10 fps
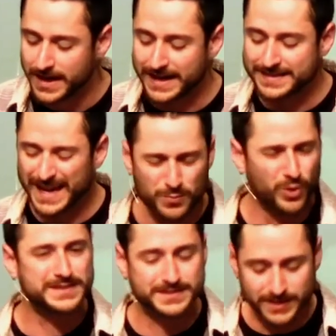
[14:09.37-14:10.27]
And they
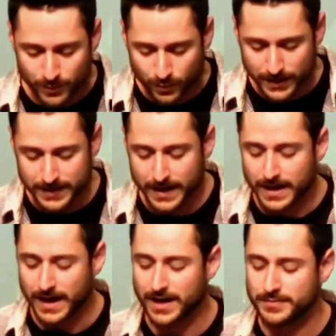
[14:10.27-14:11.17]
want someone
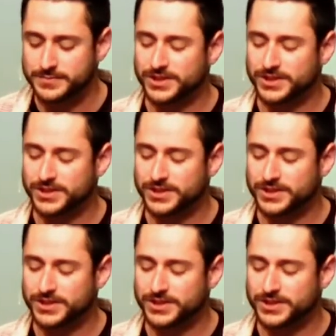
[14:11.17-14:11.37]
um,